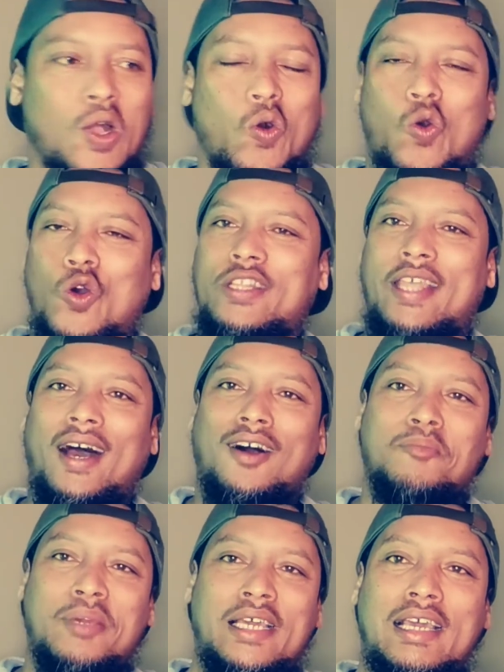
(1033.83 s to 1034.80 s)
or
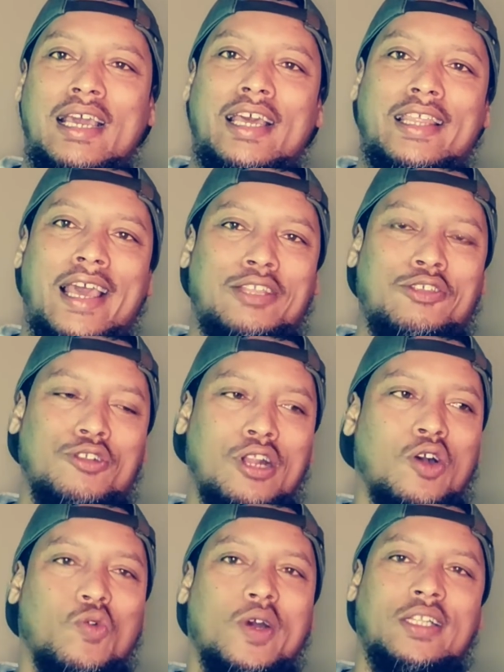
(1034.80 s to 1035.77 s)
tell me that, you
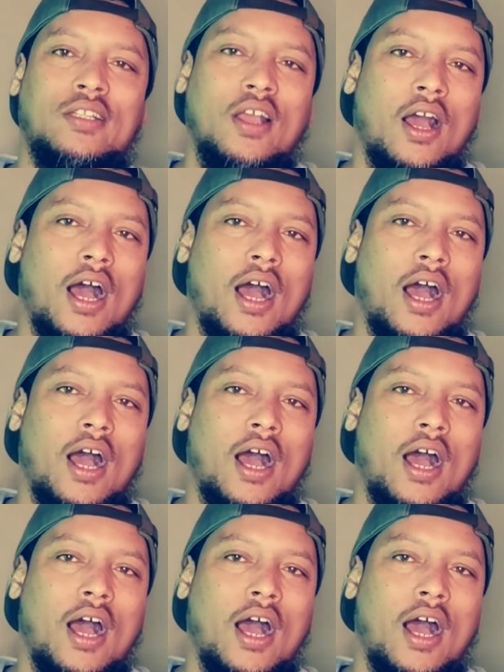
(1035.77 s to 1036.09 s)
know what,